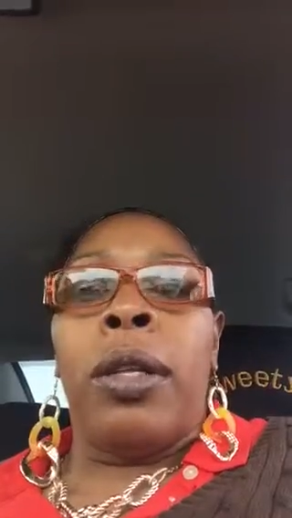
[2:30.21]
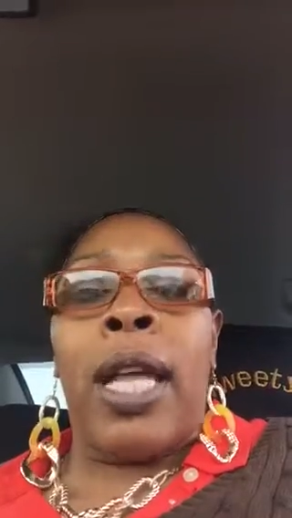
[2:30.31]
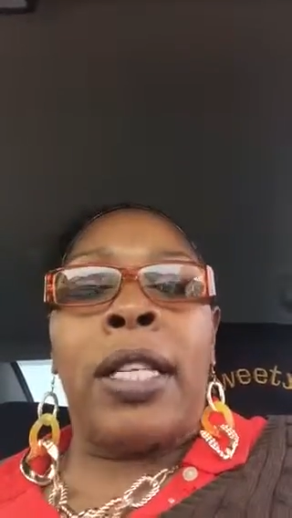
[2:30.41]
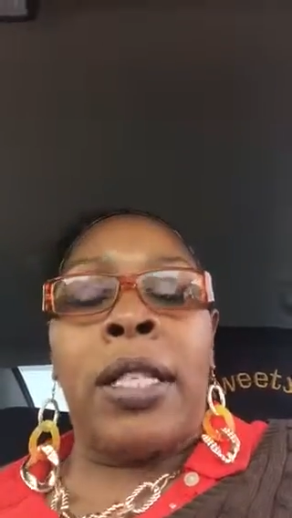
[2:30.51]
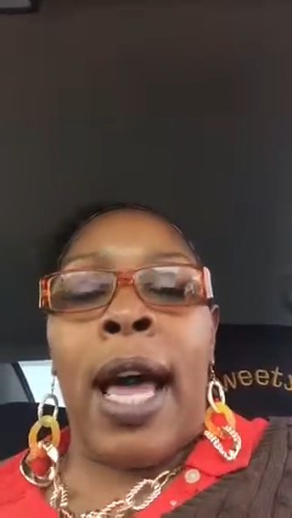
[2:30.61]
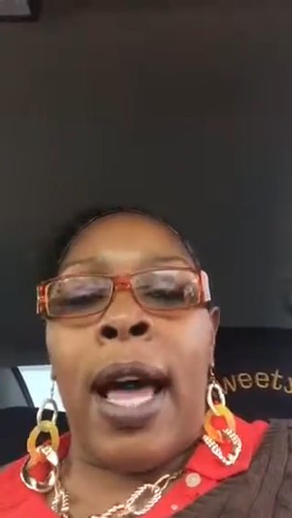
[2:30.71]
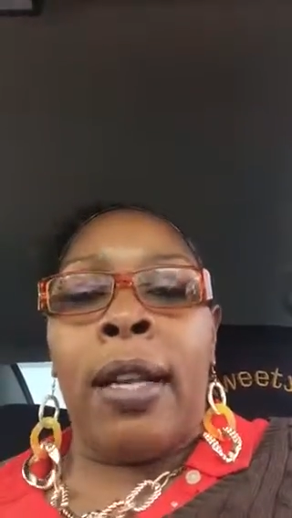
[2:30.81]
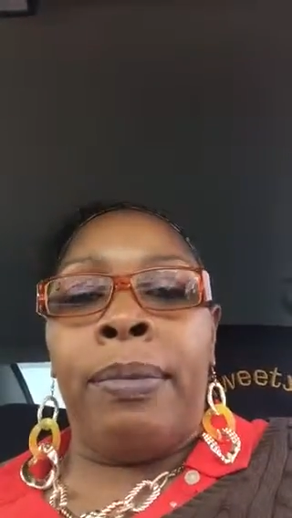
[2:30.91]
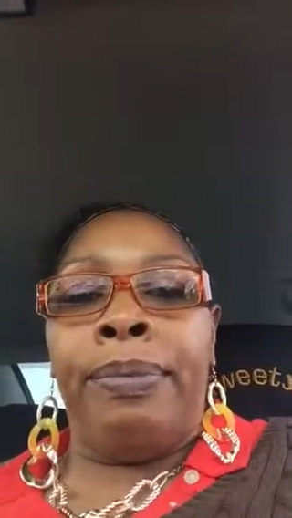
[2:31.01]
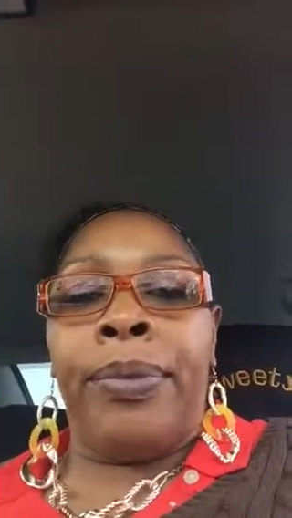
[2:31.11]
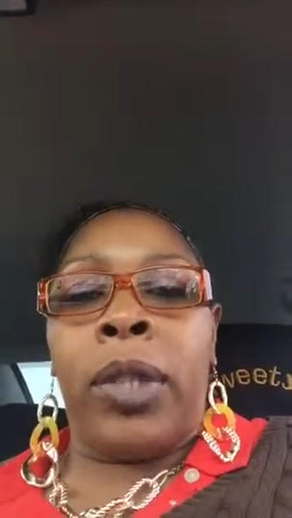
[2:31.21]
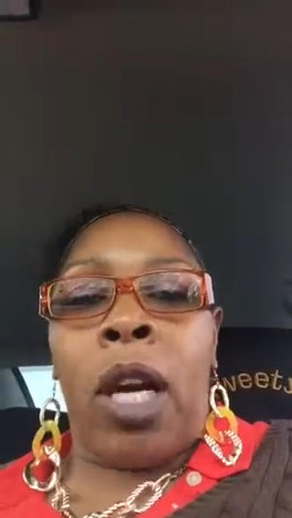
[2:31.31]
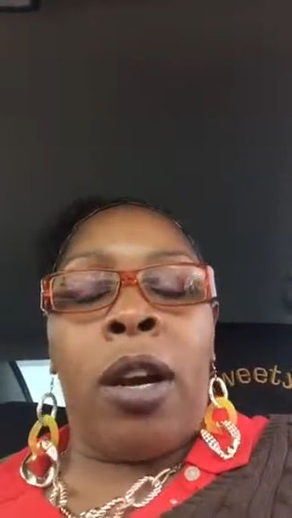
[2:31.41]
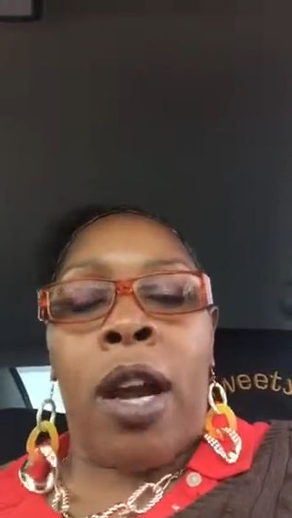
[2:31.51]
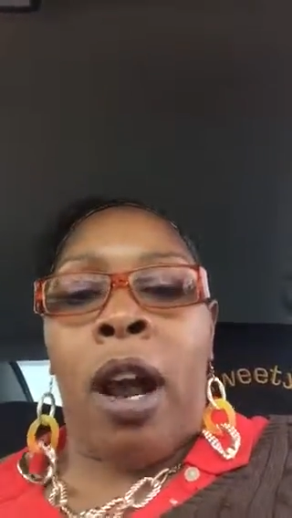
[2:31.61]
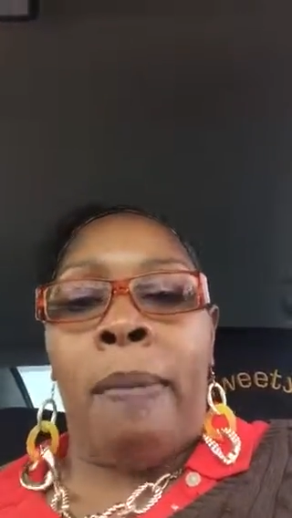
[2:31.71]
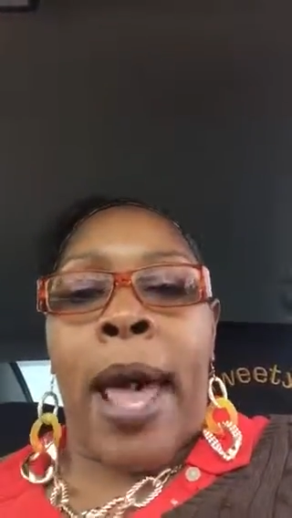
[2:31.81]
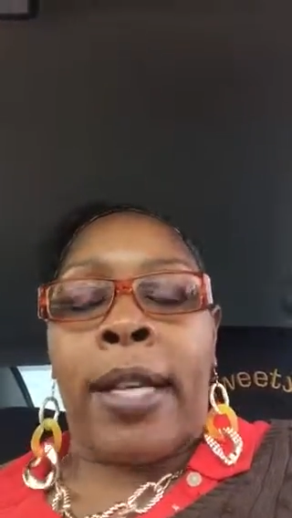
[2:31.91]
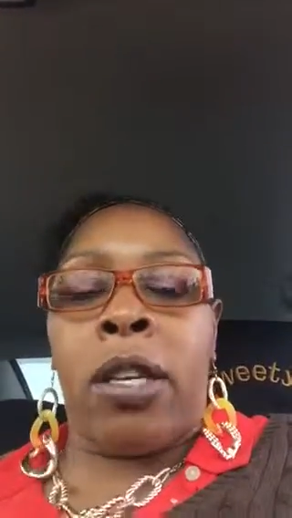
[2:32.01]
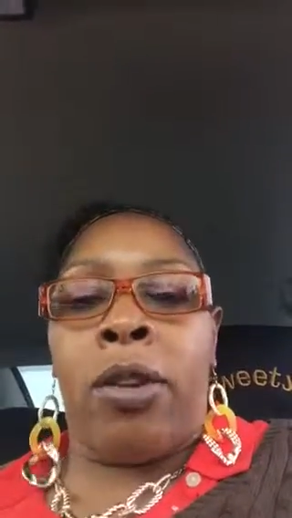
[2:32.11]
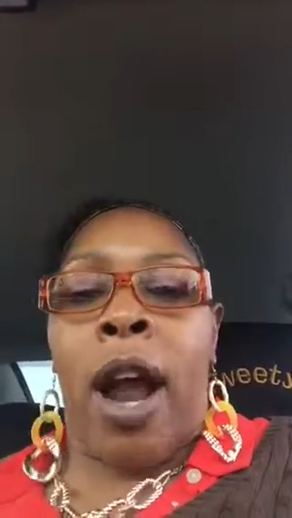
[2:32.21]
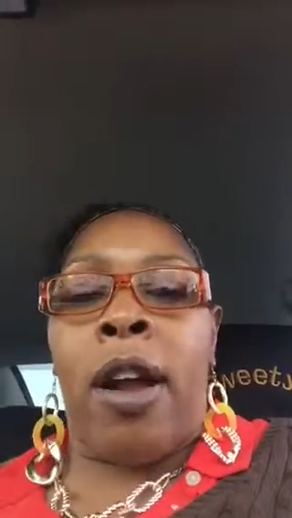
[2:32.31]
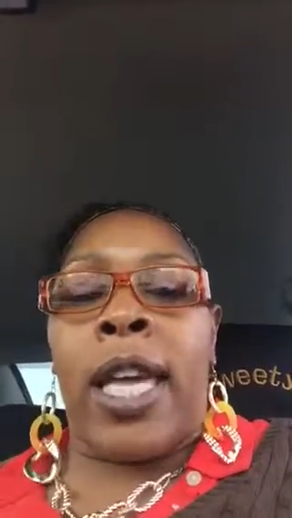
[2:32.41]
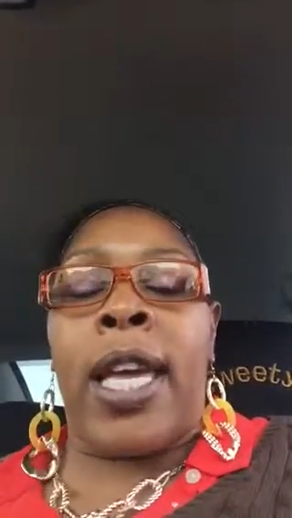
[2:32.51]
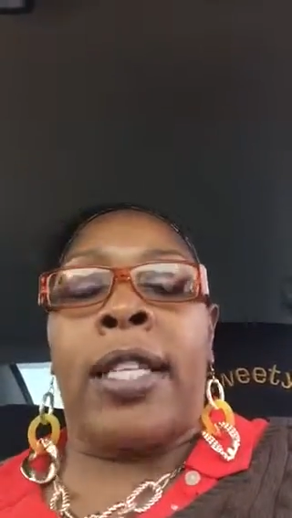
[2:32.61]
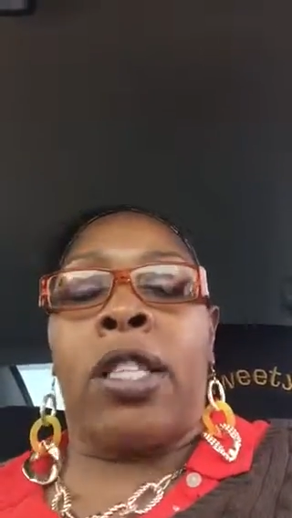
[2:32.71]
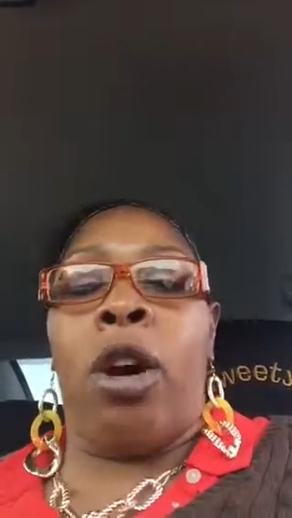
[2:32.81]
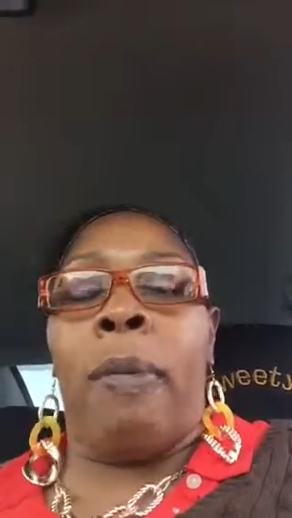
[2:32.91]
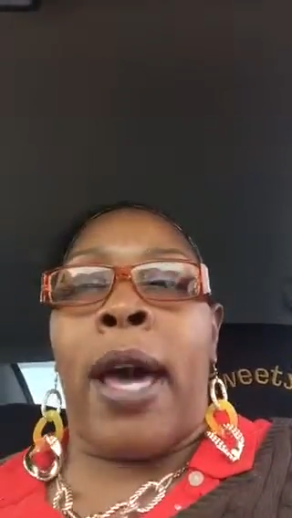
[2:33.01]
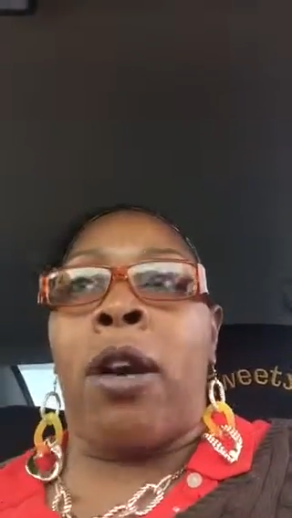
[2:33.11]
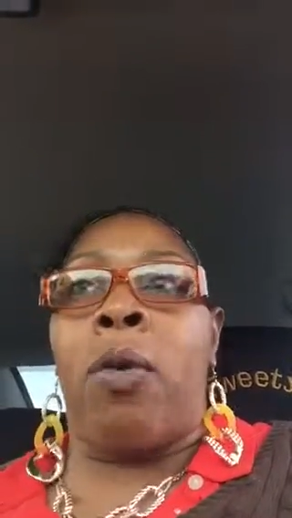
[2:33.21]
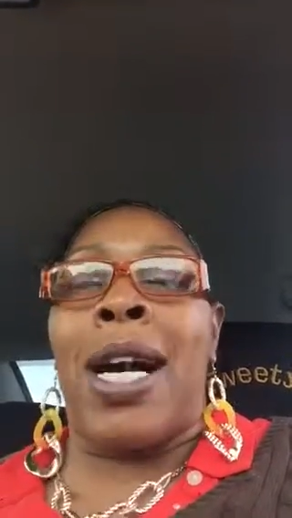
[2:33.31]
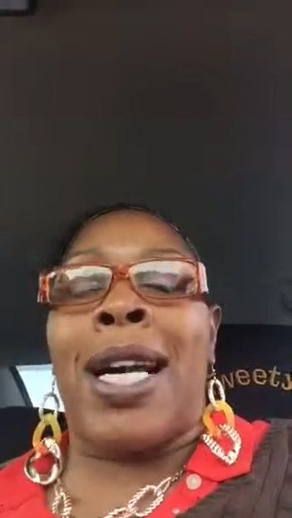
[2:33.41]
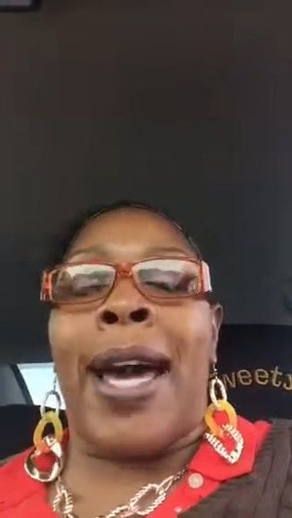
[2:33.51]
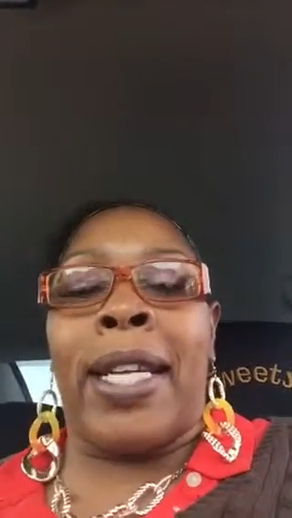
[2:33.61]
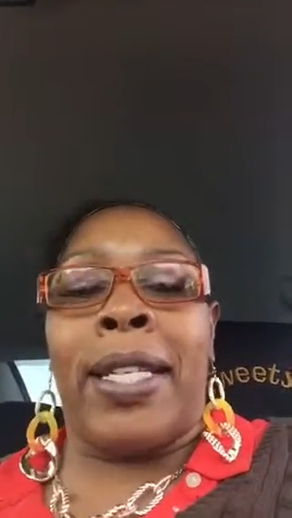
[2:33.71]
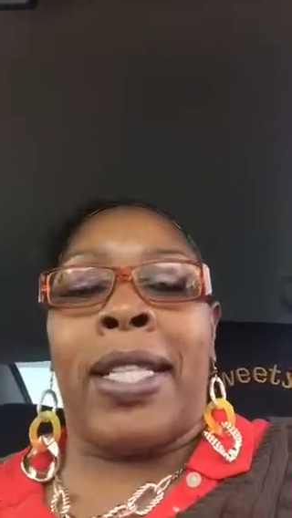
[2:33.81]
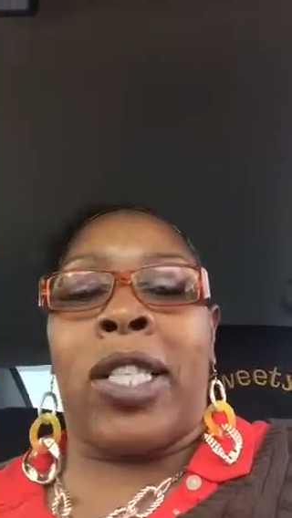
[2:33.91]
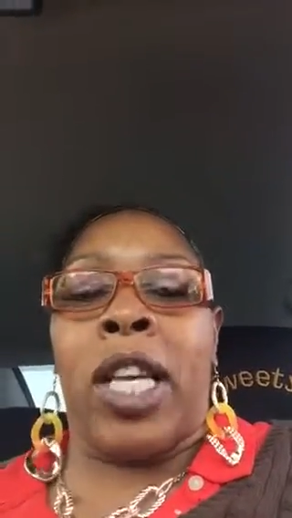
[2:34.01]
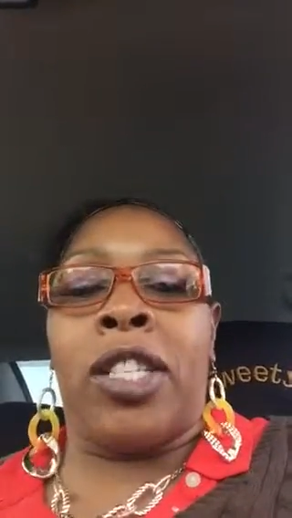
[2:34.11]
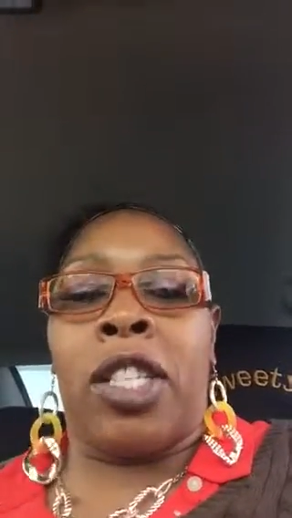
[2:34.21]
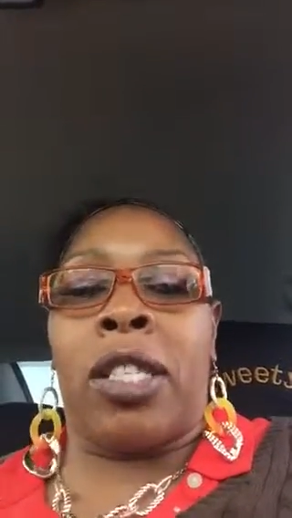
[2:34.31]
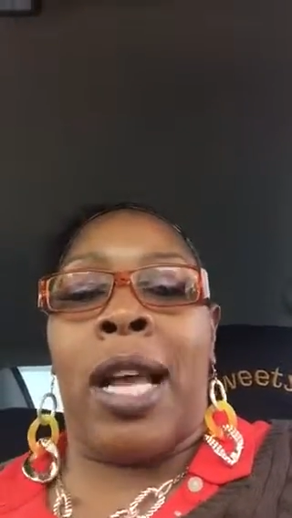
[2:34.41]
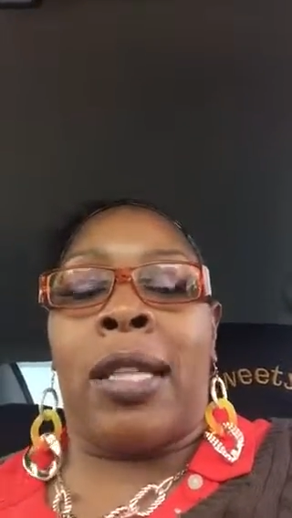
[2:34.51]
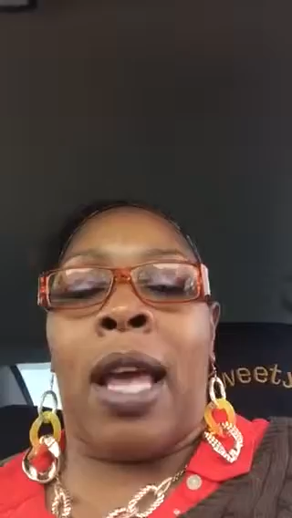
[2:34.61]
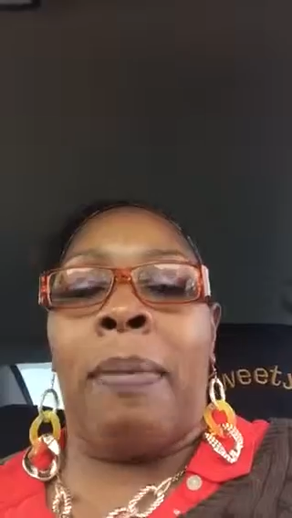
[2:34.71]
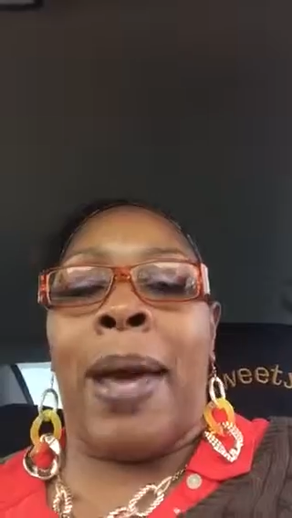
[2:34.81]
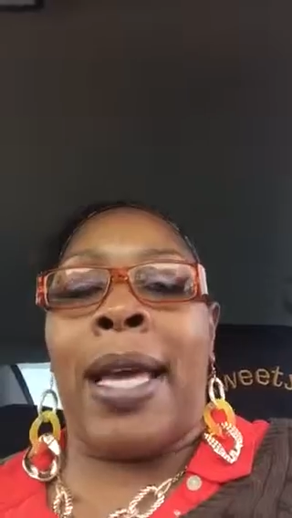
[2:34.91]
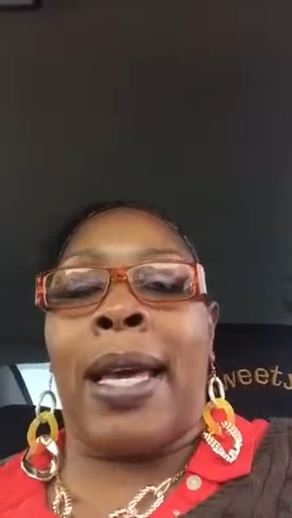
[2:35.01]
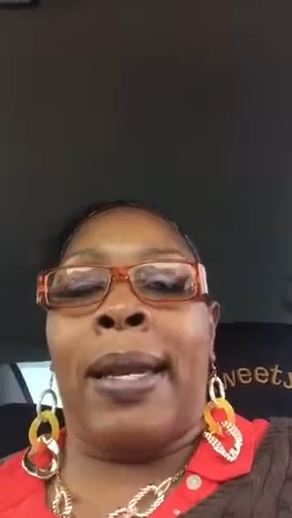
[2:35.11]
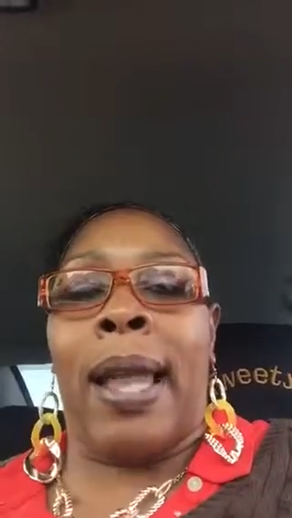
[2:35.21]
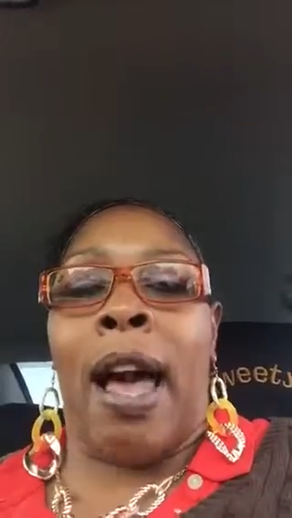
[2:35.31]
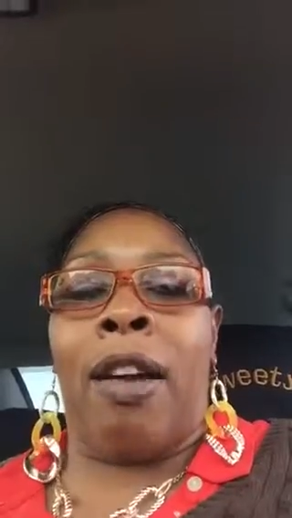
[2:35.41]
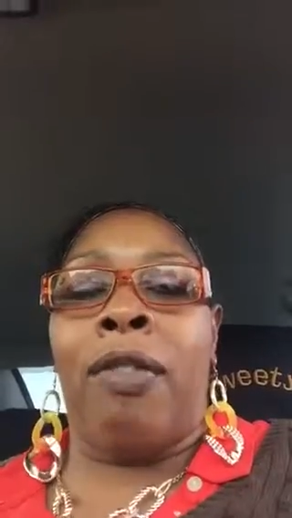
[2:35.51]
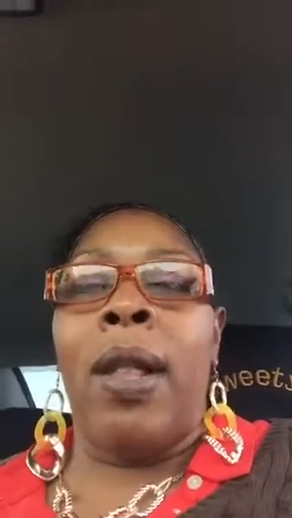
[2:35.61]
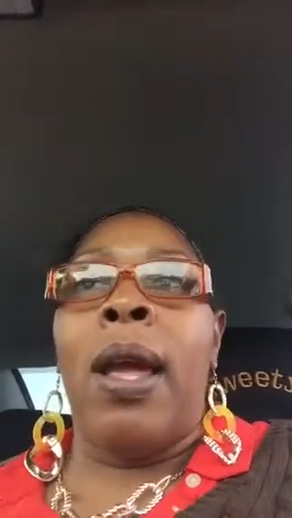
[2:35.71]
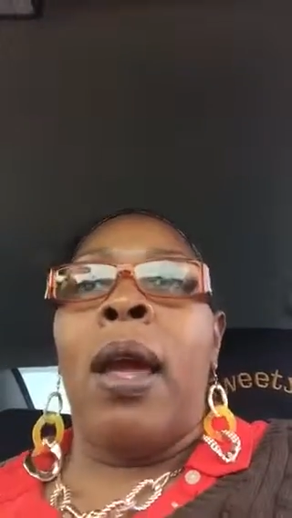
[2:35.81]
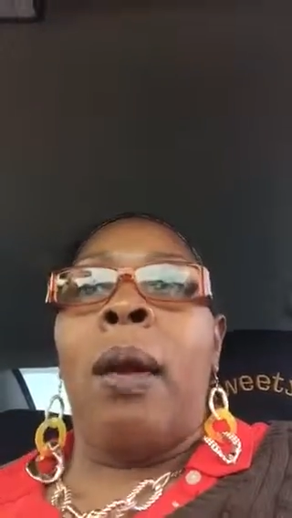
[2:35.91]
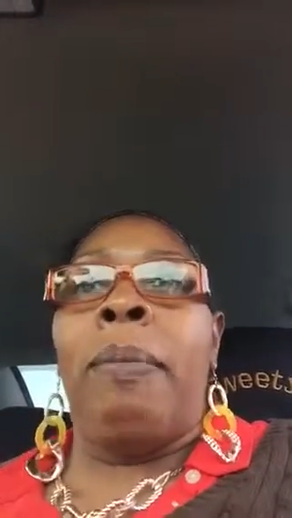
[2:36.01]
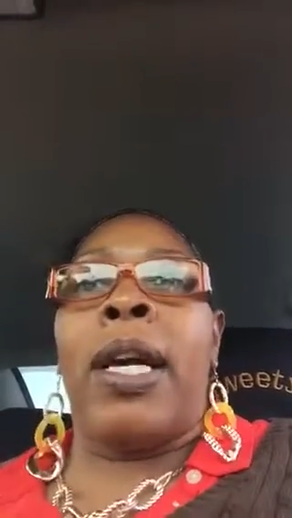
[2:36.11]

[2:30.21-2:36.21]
Let's not turn our backs on our kids no matter what kind of decisions that they make in life.